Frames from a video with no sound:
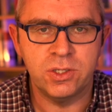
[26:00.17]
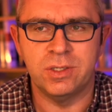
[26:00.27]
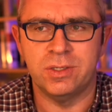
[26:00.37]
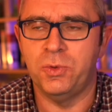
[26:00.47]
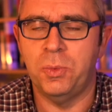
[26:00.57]

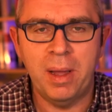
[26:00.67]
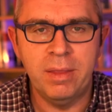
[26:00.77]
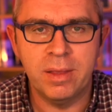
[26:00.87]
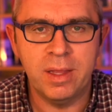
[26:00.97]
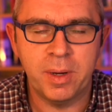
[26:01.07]
there's no
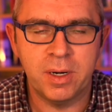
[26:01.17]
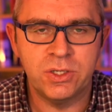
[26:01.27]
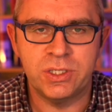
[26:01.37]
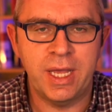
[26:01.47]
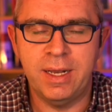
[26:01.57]
monthly
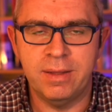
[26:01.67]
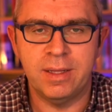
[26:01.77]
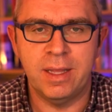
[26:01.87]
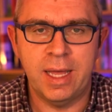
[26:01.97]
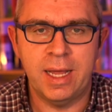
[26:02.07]
purchase,
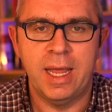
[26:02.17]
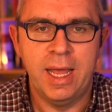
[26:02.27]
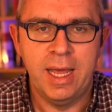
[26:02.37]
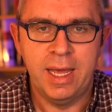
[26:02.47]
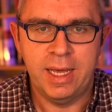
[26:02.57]
anything like that.
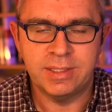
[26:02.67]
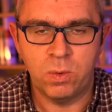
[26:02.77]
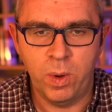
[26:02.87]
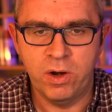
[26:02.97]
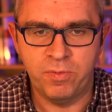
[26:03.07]
It's a
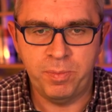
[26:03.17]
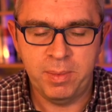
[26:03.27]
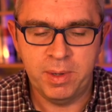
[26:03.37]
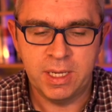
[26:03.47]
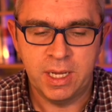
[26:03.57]
one-off
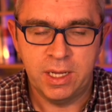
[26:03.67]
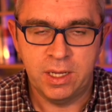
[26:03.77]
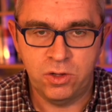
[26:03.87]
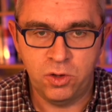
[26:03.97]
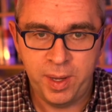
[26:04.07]
payment
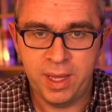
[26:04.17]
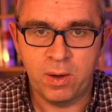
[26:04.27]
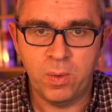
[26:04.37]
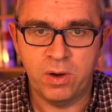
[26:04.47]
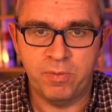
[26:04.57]
and you pay
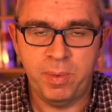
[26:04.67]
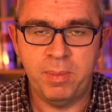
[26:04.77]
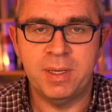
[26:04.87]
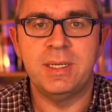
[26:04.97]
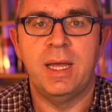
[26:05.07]
that one-off
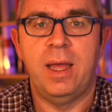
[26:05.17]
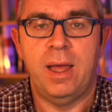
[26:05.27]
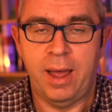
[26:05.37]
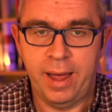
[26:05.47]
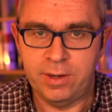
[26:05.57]
payment
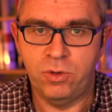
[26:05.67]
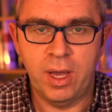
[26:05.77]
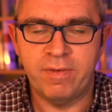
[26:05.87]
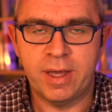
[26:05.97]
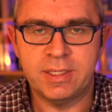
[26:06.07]
and you
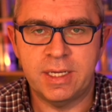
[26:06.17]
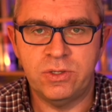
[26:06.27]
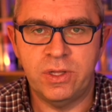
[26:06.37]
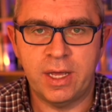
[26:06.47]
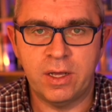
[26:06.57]
have access
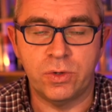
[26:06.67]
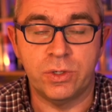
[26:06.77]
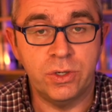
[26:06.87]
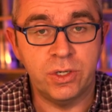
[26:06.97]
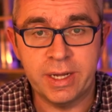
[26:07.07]
to that
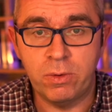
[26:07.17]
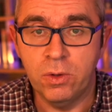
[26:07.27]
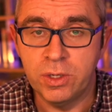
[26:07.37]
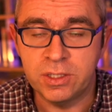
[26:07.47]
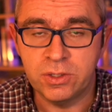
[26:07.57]
course. You can
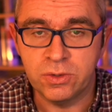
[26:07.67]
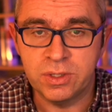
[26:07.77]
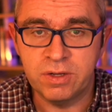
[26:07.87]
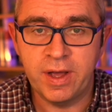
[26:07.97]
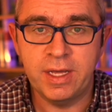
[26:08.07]
download it to your own
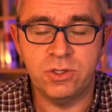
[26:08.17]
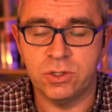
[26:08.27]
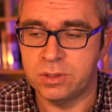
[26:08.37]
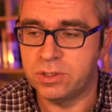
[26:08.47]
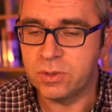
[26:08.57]
device, you
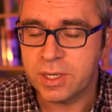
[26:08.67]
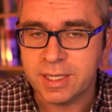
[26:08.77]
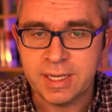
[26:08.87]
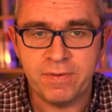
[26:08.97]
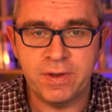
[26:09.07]
can store it
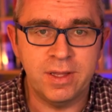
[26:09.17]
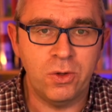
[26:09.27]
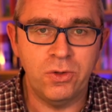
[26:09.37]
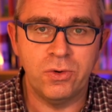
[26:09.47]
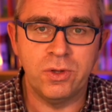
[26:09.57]
indefinitely
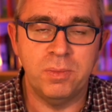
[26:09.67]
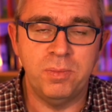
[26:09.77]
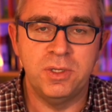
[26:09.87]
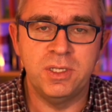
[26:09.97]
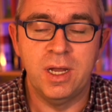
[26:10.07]
on your own
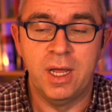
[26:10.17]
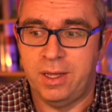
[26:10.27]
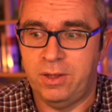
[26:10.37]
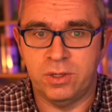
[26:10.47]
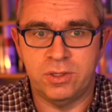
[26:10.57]
computer,
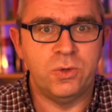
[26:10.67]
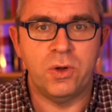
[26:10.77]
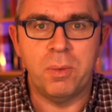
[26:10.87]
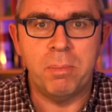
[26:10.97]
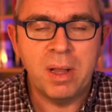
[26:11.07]
you can store
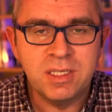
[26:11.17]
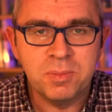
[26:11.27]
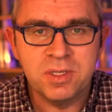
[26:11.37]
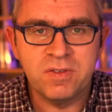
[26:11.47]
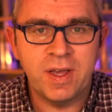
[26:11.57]
it on
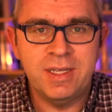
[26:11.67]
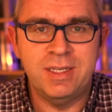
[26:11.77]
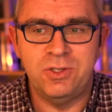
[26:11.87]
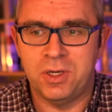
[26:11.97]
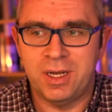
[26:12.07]
multiple
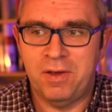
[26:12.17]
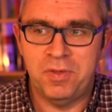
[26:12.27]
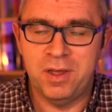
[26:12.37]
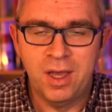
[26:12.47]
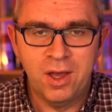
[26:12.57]
devices, you can have
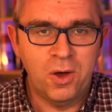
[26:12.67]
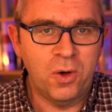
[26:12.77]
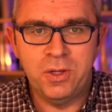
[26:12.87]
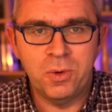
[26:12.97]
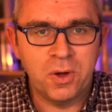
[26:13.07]
the
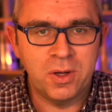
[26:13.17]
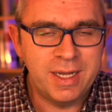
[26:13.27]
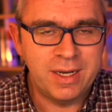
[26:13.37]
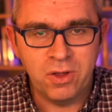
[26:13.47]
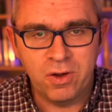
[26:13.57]
audio
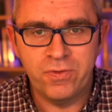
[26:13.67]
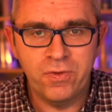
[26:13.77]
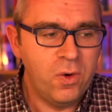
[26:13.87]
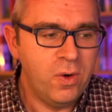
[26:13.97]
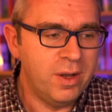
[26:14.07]
content on your
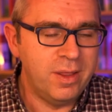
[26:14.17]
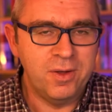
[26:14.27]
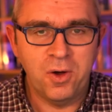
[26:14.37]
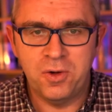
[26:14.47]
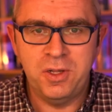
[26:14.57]
phone and
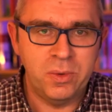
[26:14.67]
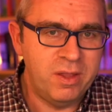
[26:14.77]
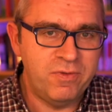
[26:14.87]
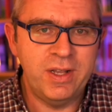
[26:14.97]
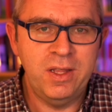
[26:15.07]
the audio and
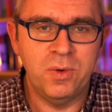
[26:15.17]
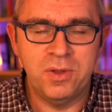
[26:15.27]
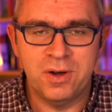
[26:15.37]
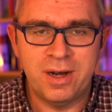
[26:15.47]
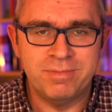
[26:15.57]
the video on
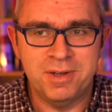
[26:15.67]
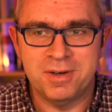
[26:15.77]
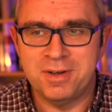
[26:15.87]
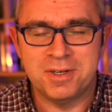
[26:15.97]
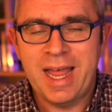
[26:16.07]

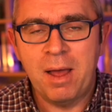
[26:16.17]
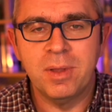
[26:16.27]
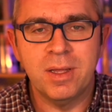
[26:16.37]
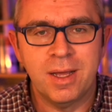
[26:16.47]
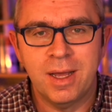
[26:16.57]
your
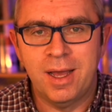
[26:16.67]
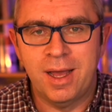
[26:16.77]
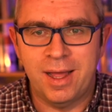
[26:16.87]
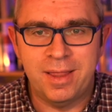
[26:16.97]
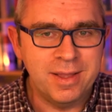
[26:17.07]
tablet
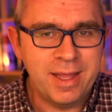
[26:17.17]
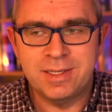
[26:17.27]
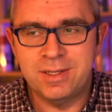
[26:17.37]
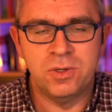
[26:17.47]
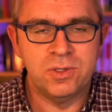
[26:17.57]
and the
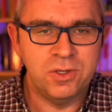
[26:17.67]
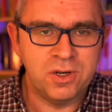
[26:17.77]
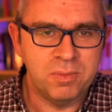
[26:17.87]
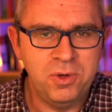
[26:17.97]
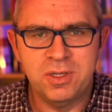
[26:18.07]
lesson notes on your
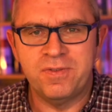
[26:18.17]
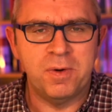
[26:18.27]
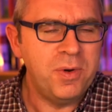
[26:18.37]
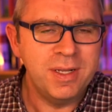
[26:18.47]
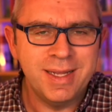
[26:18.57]
computer for
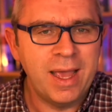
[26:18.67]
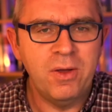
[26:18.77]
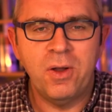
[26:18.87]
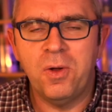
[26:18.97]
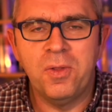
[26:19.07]
printing
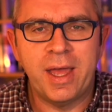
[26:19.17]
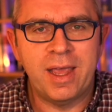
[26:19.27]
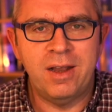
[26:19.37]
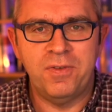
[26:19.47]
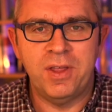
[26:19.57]
out, all that
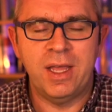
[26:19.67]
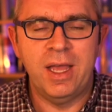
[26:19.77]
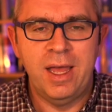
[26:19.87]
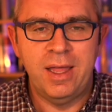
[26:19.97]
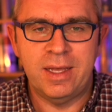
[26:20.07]
kind of thing.
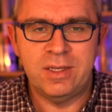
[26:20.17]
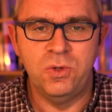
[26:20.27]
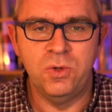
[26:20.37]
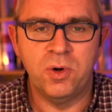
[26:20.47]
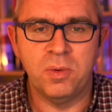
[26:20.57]
That's
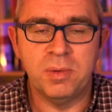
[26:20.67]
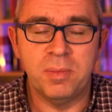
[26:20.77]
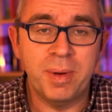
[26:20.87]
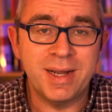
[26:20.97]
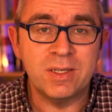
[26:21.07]
no problem,
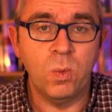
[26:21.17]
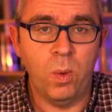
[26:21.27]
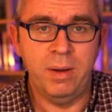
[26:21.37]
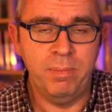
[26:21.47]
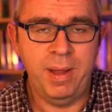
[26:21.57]
but it's
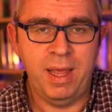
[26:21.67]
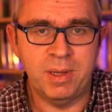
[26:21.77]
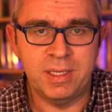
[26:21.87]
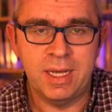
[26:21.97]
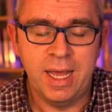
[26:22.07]
one
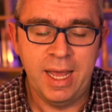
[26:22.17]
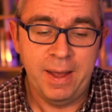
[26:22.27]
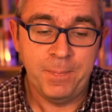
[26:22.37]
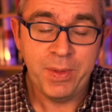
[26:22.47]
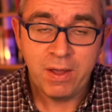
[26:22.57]
payment.
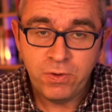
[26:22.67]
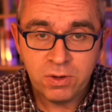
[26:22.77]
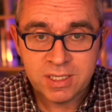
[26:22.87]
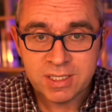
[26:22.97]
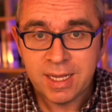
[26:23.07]
If
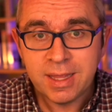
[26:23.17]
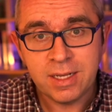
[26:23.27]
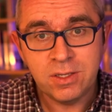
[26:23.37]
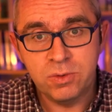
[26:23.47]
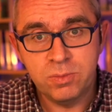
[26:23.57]
you decide
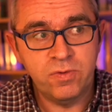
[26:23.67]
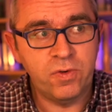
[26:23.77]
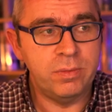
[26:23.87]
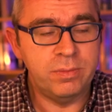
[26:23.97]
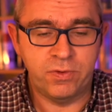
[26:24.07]
then to move
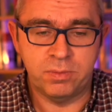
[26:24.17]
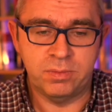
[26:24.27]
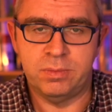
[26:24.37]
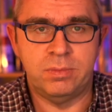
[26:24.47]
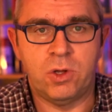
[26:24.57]
on
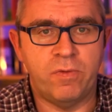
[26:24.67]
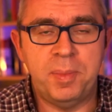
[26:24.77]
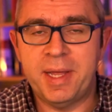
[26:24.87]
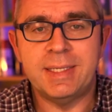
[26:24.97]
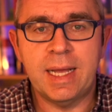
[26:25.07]
from Coffee
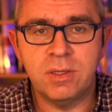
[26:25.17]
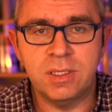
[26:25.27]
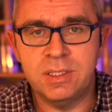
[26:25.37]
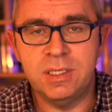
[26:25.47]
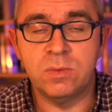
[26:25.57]
Break
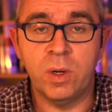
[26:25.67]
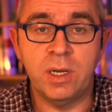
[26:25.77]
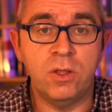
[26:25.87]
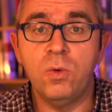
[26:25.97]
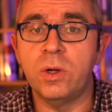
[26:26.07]
Italian Season
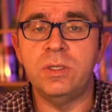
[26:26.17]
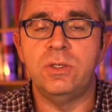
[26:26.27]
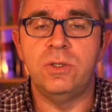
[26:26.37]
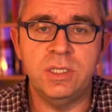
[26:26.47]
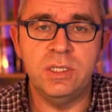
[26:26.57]
1 and you want to
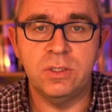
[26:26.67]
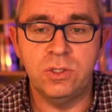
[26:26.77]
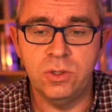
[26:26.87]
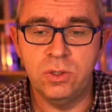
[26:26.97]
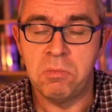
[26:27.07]
do Season 2,